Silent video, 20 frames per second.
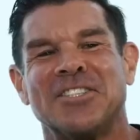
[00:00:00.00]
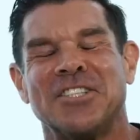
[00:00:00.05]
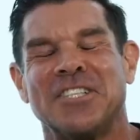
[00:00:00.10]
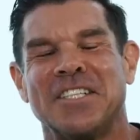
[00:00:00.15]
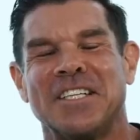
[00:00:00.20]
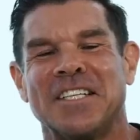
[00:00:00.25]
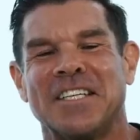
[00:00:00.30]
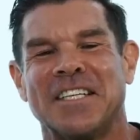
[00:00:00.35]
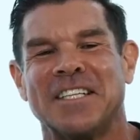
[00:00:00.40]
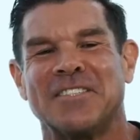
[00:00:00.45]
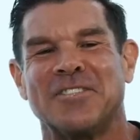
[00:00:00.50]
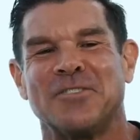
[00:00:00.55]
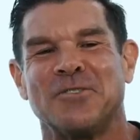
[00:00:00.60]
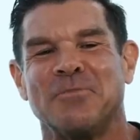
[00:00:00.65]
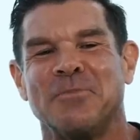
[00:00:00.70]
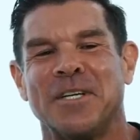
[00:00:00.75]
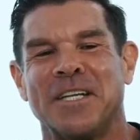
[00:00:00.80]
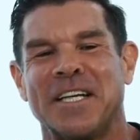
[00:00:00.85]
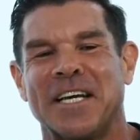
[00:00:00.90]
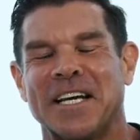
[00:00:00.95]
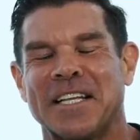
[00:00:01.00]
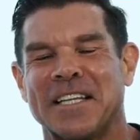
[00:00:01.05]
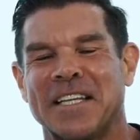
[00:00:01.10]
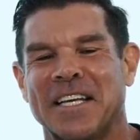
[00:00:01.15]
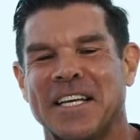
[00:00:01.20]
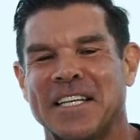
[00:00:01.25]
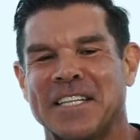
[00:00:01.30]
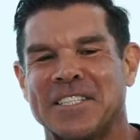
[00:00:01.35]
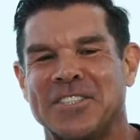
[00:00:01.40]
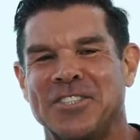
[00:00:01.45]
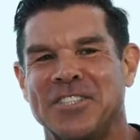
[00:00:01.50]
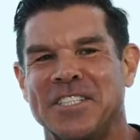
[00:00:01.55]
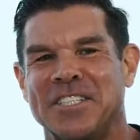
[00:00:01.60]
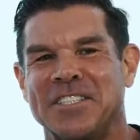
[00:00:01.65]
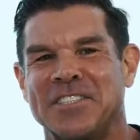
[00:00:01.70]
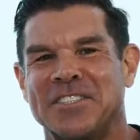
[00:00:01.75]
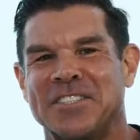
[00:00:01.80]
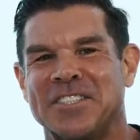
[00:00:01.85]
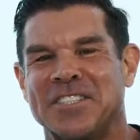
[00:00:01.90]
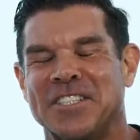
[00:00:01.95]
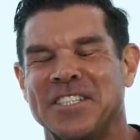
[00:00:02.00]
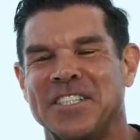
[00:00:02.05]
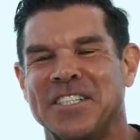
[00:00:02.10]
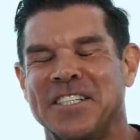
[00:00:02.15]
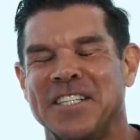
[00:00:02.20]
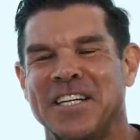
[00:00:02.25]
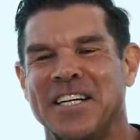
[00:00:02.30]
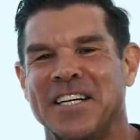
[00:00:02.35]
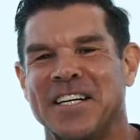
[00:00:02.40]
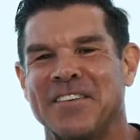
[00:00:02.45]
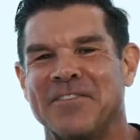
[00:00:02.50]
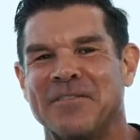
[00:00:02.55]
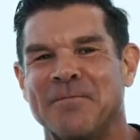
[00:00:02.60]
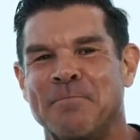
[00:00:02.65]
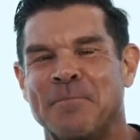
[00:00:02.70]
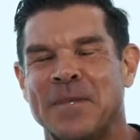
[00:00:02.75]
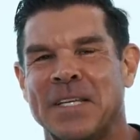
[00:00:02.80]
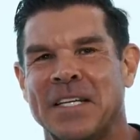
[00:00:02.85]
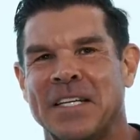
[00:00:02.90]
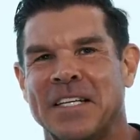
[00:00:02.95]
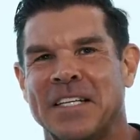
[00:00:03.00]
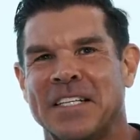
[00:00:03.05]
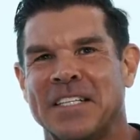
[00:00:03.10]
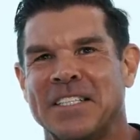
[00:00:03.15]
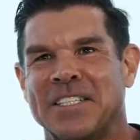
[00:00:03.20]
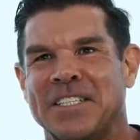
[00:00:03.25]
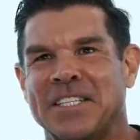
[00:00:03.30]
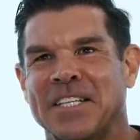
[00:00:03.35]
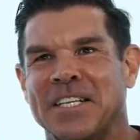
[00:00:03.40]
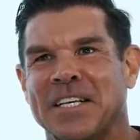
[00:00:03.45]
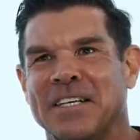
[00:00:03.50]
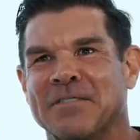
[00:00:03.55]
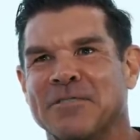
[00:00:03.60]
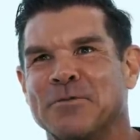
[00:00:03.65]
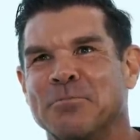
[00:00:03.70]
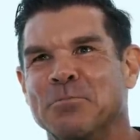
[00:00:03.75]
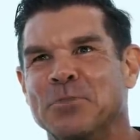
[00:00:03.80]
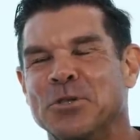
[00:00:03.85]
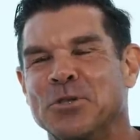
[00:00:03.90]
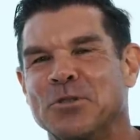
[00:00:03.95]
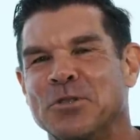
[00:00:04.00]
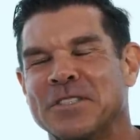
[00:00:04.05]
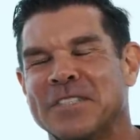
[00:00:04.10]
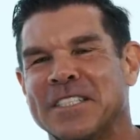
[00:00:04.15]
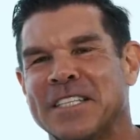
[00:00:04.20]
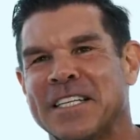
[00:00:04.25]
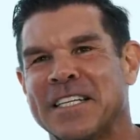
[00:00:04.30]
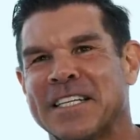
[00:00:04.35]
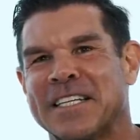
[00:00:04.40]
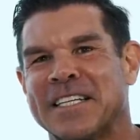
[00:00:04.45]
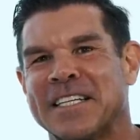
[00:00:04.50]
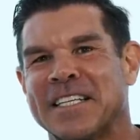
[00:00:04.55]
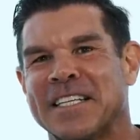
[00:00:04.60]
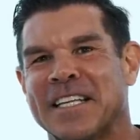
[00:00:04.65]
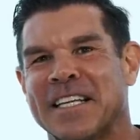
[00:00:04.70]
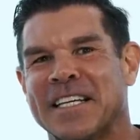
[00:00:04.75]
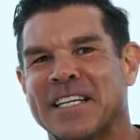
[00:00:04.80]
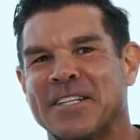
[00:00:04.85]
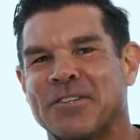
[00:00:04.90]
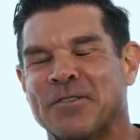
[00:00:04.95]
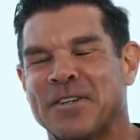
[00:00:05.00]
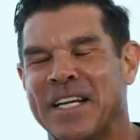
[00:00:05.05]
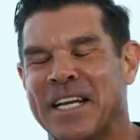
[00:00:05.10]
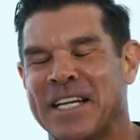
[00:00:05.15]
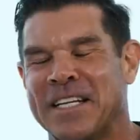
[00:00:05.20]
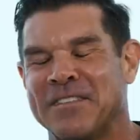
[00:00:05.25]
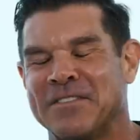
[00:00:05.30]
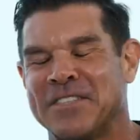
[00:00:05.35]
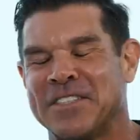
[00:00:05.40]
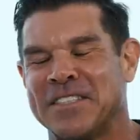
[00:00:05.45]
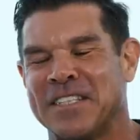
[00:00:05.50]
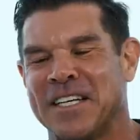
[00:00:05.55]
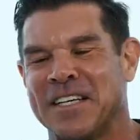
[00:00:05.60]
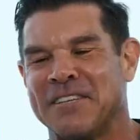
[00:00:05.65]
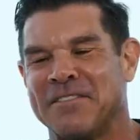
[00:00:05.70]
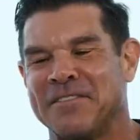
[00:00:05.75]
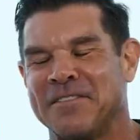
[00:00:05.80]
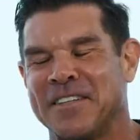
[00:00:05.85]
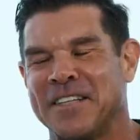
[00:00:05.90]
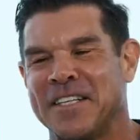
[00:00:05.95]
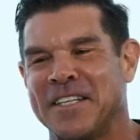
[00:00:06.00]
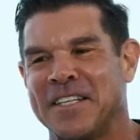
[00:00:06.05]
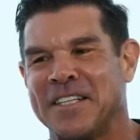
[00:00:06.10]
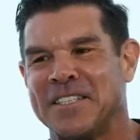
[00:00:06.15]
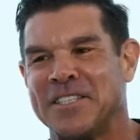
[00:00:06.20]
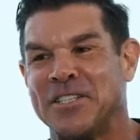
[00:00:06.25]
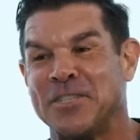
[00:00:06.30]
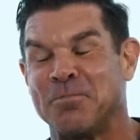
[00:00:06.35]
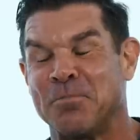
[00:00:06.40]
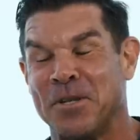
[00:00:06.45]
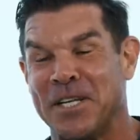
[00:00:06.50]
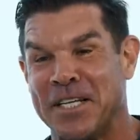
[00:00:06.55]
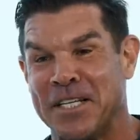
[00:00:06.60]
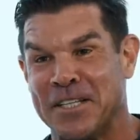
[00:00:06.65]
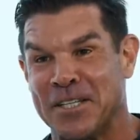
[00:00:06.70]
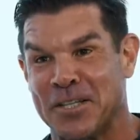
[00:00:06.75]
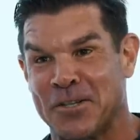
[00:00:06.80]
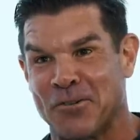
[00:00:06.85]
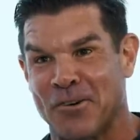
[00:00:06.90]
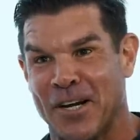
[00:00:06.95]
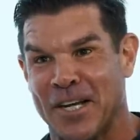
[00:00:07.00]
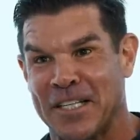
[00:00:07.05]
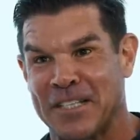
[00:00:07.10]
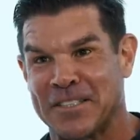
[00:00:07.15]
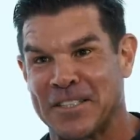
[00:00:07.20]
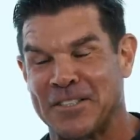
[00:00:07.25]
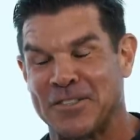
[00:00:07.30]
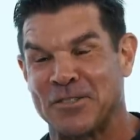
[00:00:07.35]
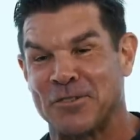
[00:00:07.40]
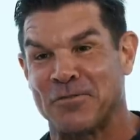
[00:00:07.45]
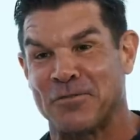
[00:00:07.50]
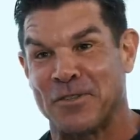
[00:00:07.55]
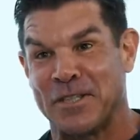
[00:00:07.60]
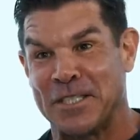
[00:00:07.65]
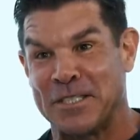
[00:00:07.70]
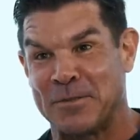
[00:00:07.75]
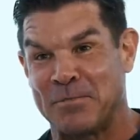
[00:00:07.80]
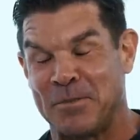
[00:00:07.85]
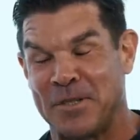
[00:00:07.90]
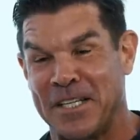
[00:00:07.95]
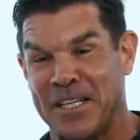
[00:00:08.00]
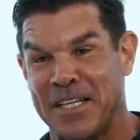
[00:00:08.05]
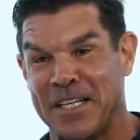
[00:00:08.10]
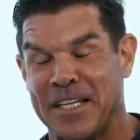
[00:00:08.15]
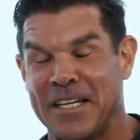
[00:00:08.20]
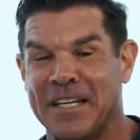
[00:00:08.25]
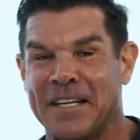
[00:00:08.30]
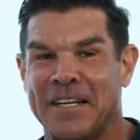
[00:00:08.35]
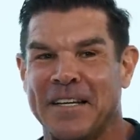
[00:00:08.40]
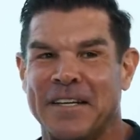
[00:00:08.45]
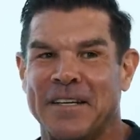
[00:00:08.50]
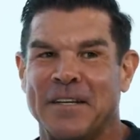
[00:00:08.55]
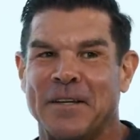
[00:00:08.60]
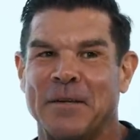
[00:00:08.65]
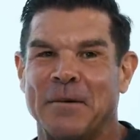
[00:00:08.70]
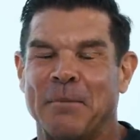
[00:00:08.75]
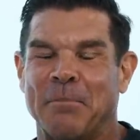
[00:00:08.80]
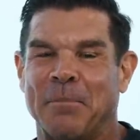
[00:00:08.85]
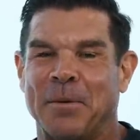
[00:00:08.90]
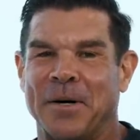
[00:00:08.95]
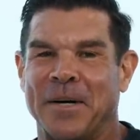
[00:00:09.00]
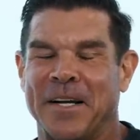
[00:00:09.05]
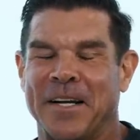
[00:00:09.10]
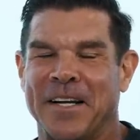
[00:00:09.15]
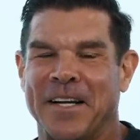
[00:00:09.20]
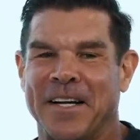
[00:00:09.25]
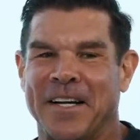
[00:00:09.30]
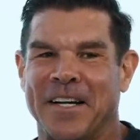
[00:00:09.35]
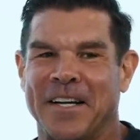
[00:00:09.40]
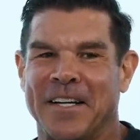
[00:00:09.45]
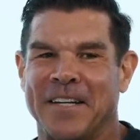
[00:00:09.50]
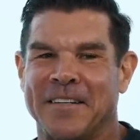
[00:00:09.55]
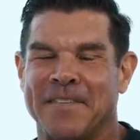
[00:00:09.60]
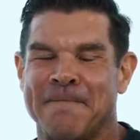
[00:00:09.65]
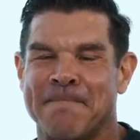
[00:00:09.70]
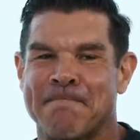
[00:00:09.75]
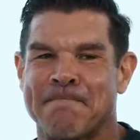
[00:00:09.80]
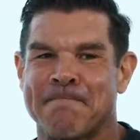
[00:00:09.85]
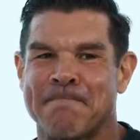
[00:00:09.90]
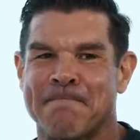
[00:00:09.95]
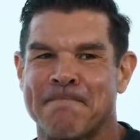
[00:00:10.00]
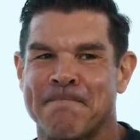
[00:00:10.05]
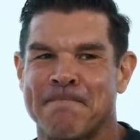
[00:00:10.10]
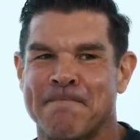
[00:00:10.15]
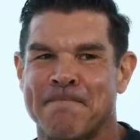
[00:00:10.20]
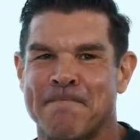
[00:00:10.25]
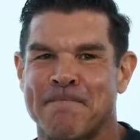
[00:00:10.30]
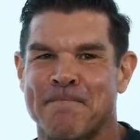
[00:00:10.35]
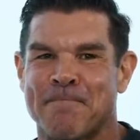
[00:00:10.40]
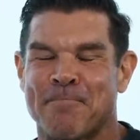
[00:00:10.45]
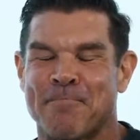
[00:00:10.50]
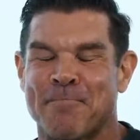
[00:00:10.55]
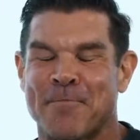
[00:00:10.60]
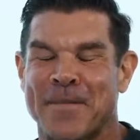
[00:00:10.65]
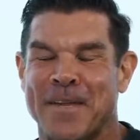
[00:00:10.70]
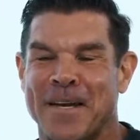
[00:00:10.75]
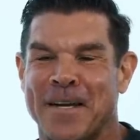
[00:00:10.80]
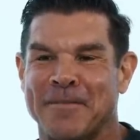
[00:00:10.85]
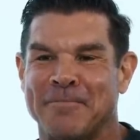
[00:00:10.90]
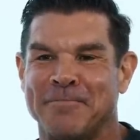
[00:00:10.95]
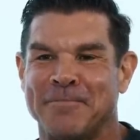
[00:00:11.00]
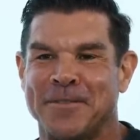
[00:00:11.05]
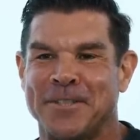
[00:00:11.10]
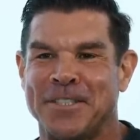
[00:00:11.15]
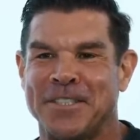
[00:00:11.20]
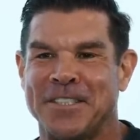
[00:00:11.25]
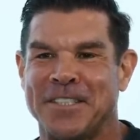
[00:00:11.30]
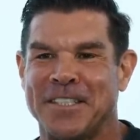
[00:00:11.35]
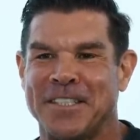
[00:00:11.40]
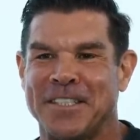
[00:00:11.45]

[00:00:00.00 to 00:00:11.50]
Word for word: she didn't get too many athletic genes. She yeah. um, well. she loves music and like creative stuff, and uh, she's playing lacrosse because her friends play, but. uh yeah, and your,